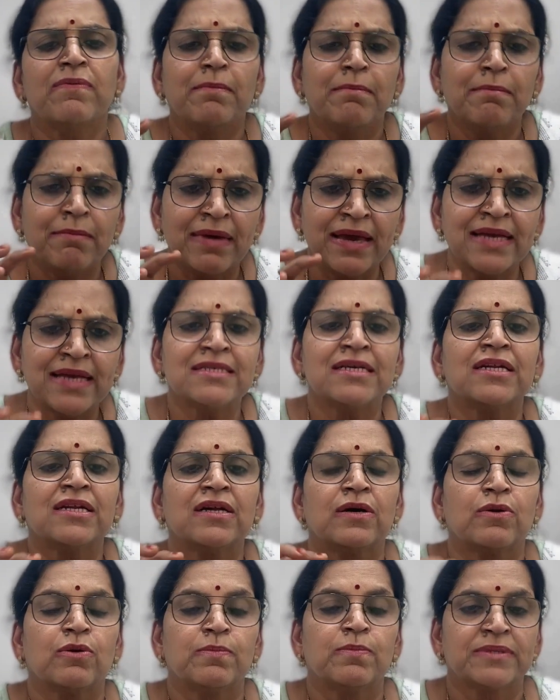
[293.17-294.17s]
major
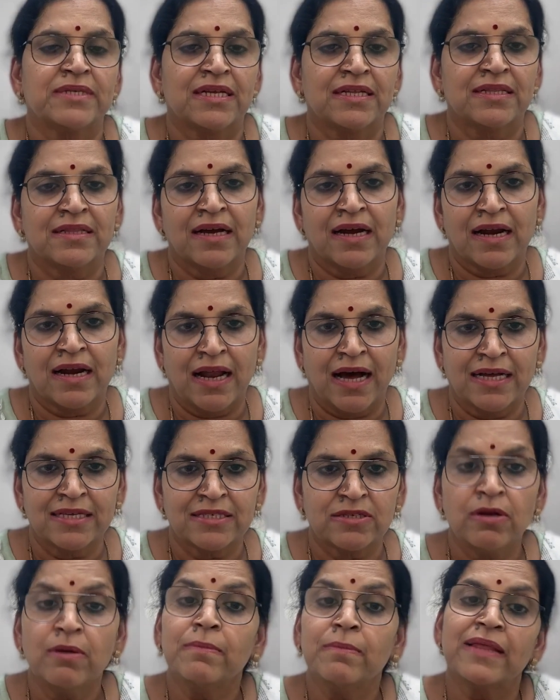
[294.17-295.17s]
groups in the
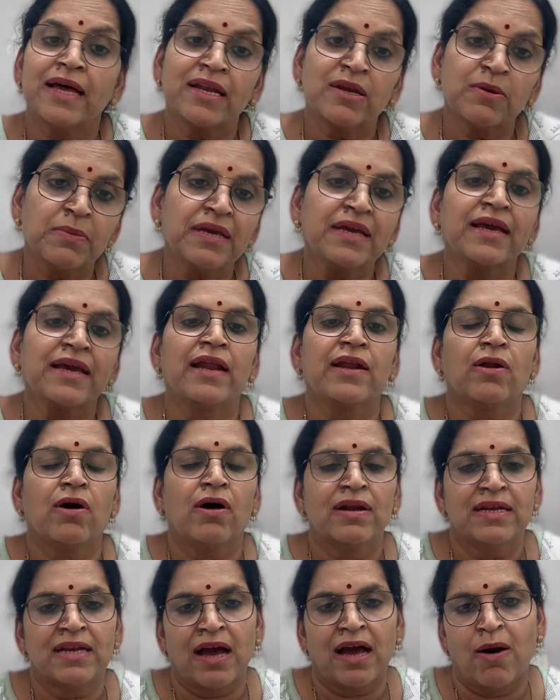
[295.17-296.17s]
classroom that we
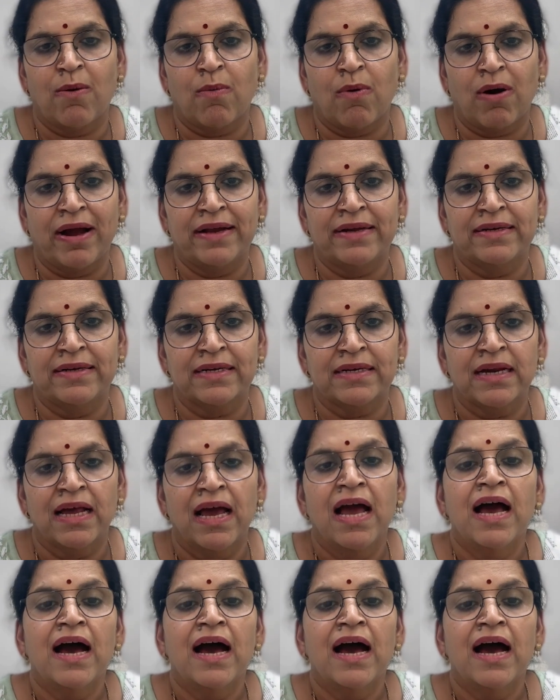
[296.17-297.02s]
cannot avoid it.